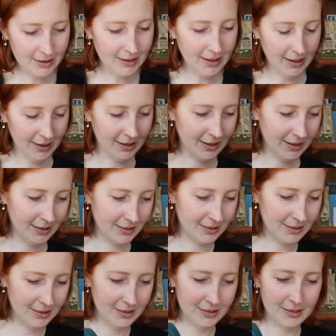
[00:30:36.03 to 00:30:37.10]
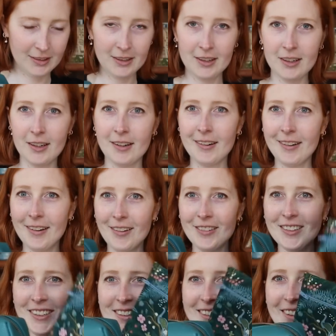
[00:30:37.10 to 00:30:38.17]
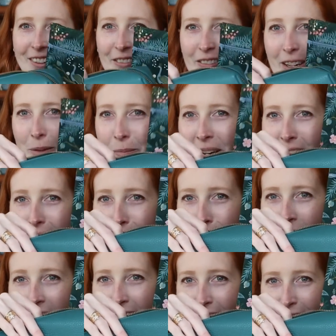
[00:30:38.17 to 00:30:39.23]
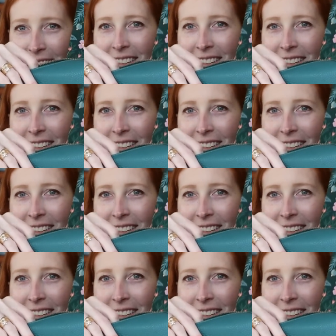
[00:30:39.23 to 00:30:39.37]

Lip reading: And oh look, now I've got a bag to match.